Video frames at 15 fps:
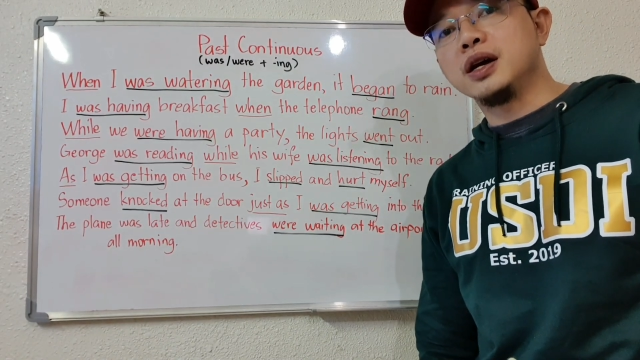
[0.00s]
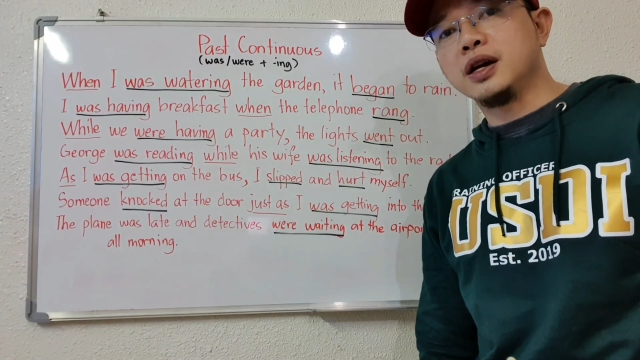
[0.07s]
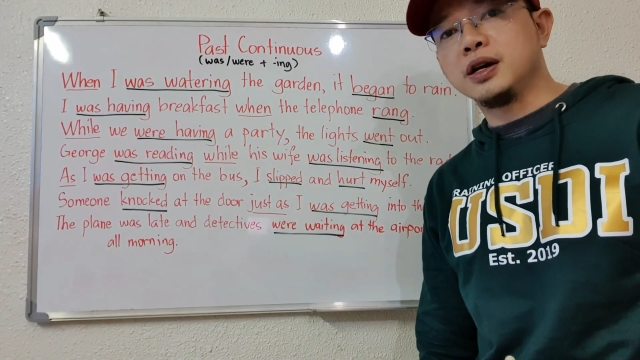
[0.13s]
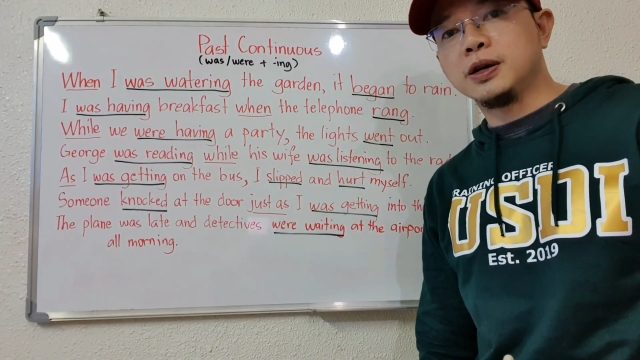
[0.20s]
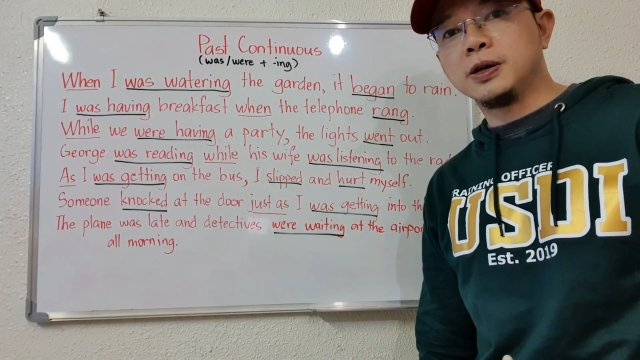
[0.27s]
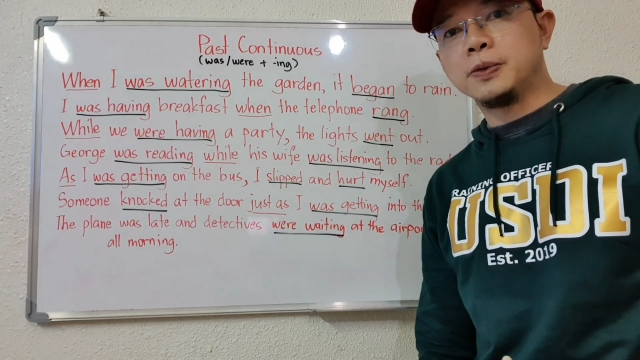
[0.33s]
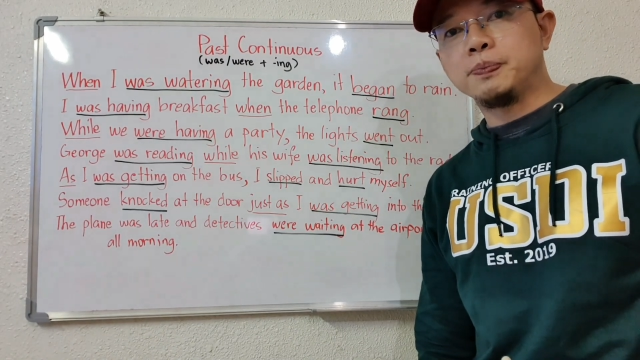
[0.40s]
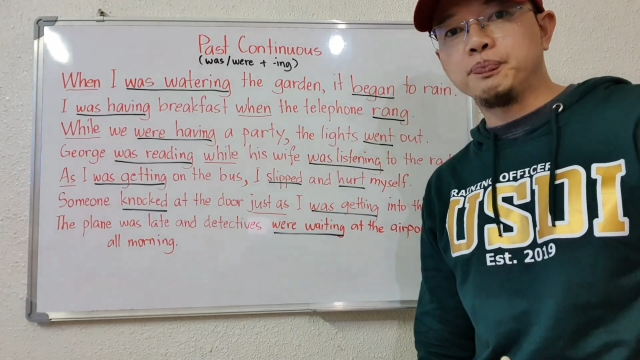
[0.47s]

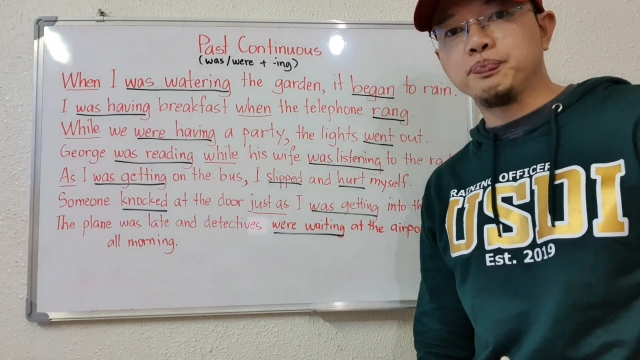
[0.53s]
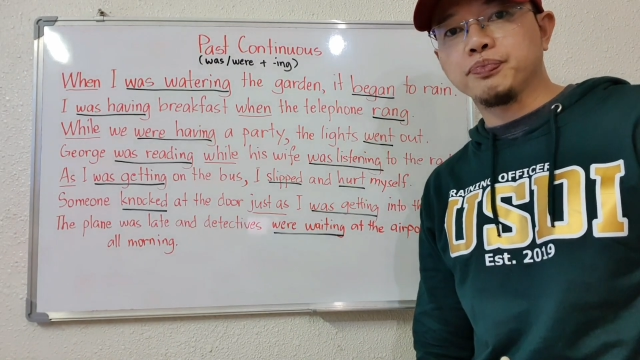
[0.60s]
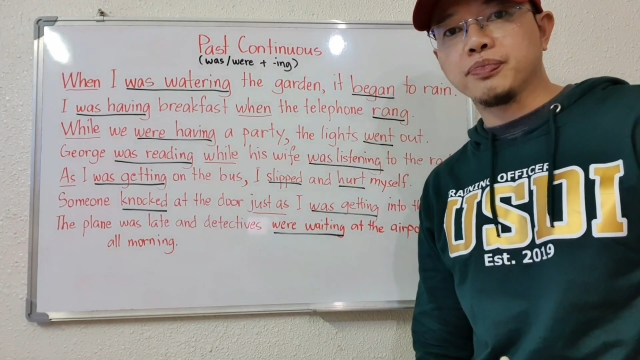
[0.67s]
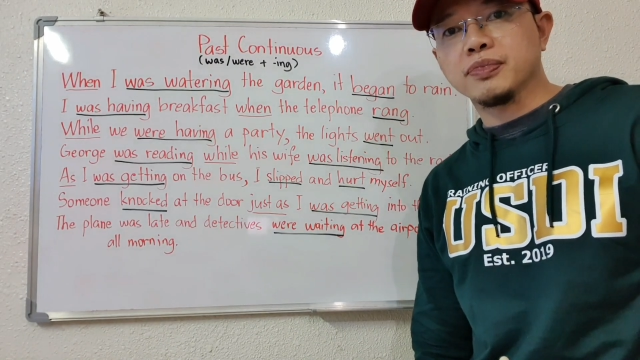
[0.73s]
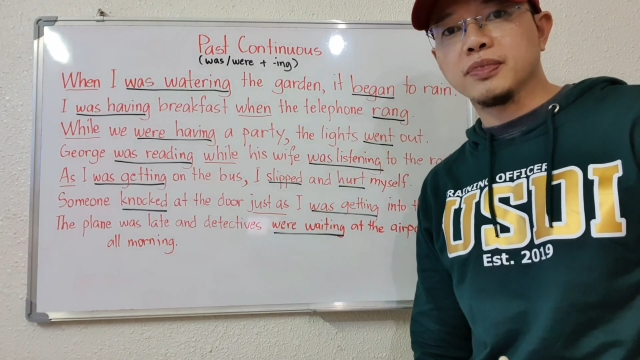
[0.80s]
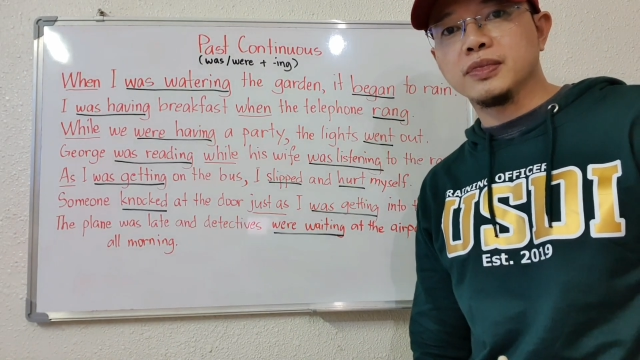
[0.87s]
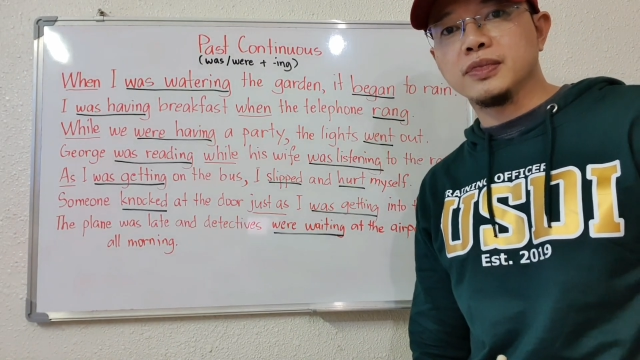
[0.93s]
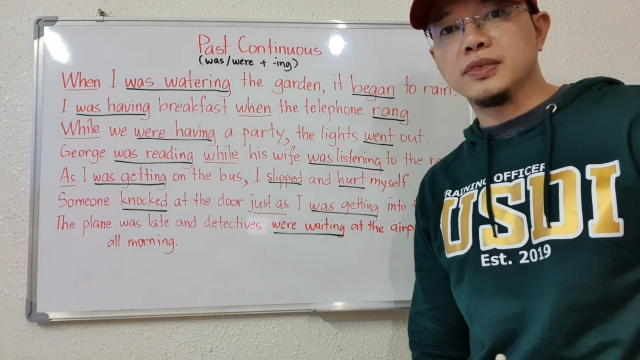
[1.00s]

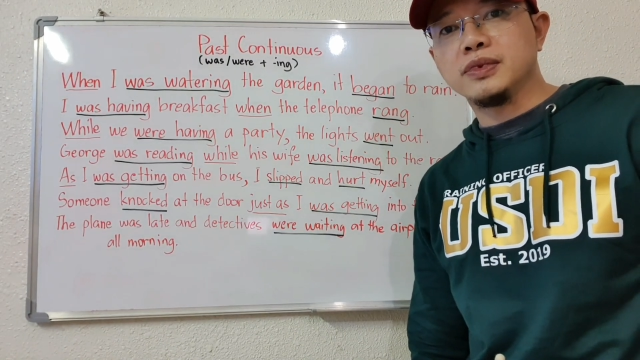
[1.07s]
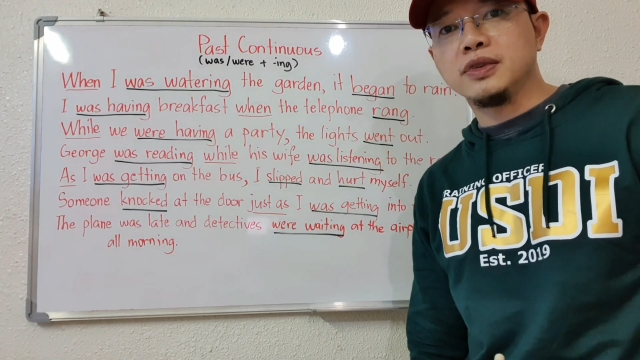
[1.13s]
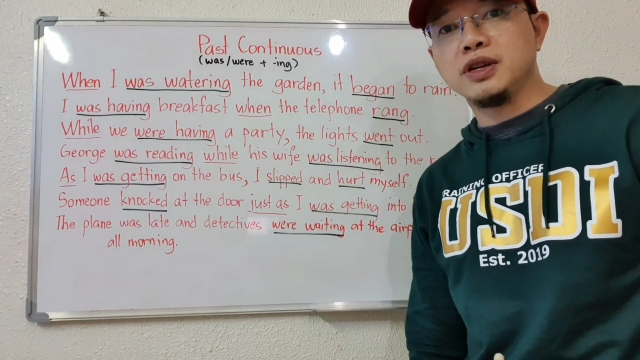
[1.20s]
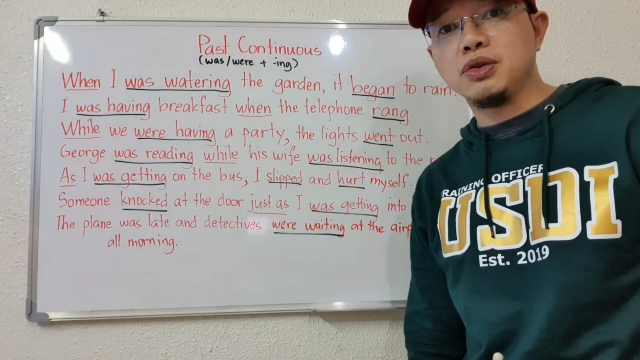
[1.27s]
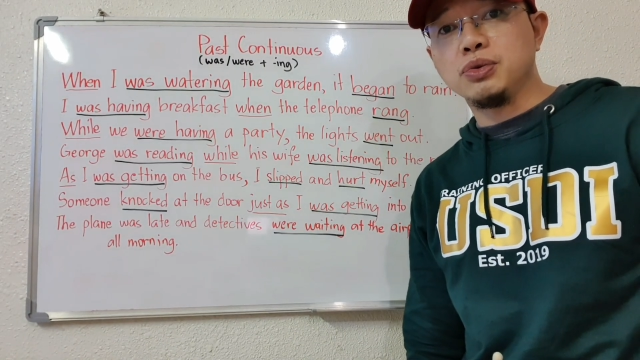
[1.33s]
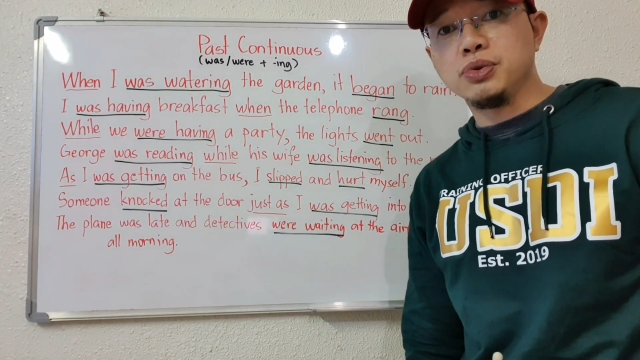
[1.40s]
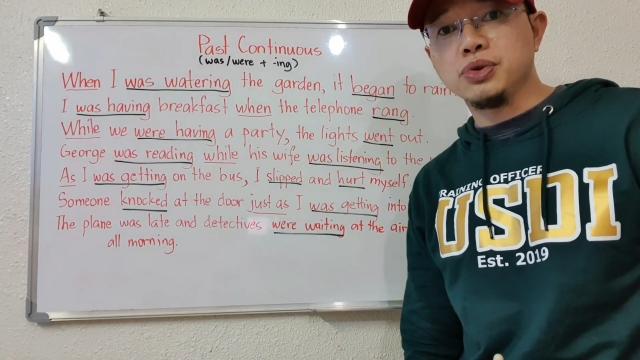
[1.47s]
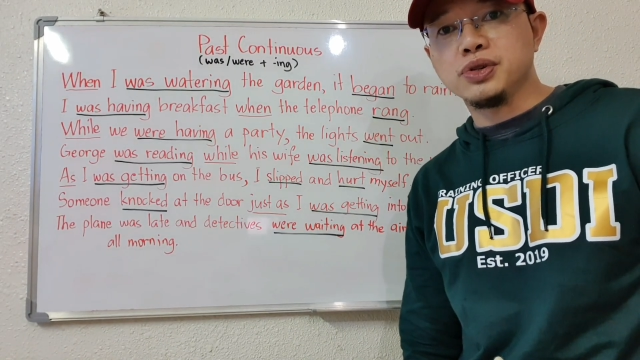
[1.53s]
the
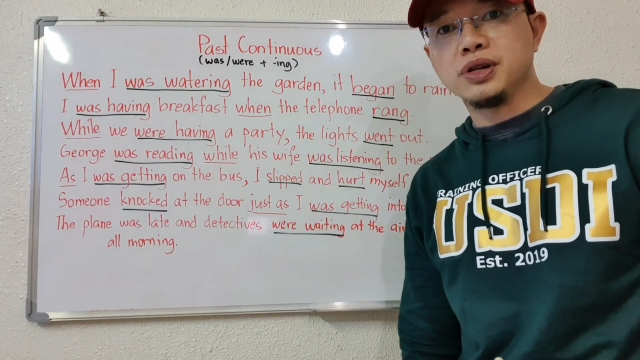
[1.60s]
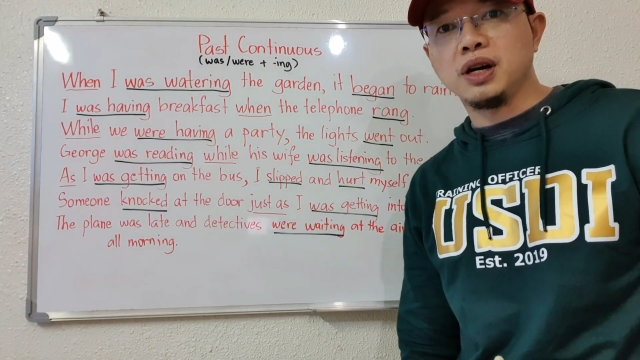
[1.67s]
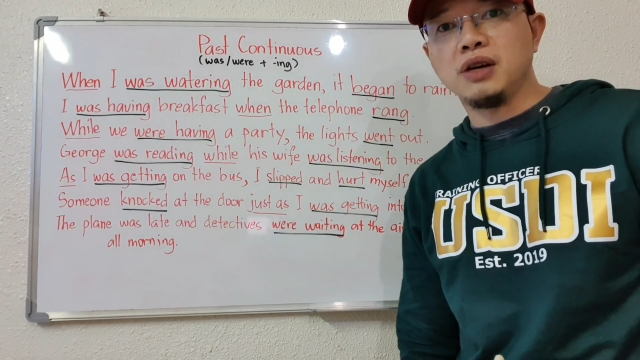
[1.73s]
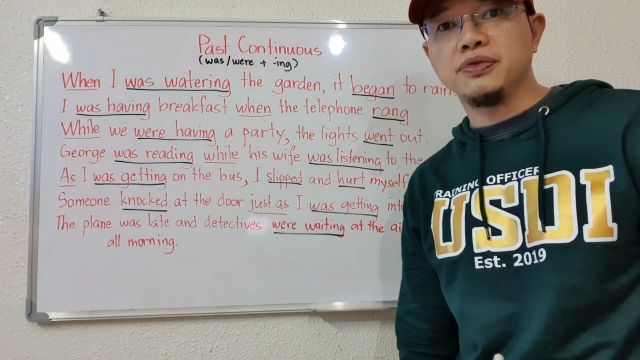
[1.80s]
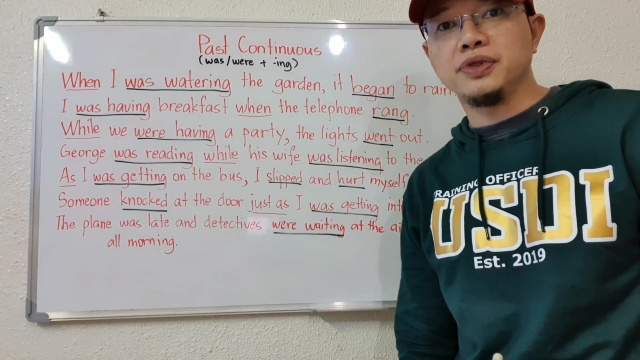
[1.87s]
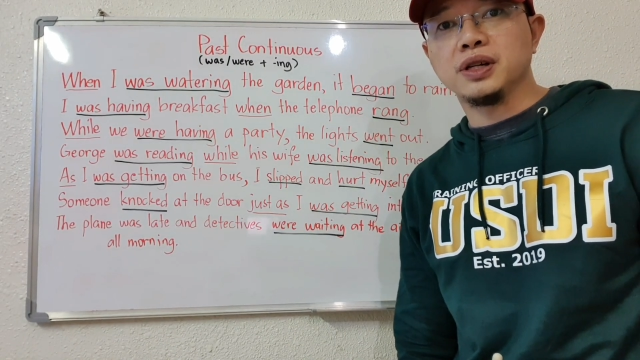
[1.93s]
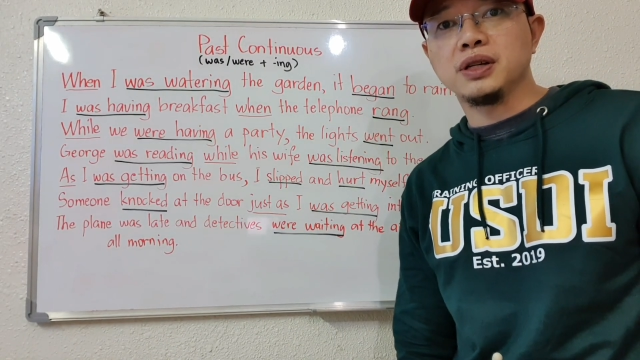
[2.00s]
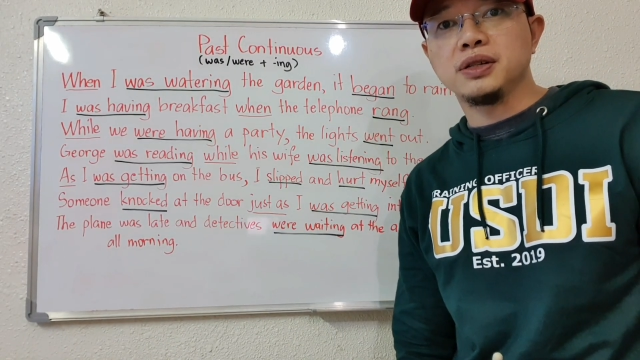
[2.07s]
use
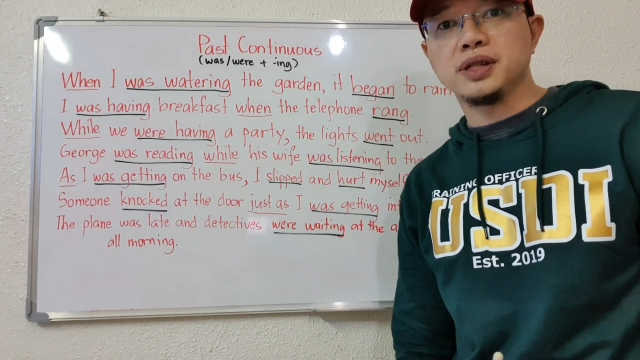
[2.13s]
of the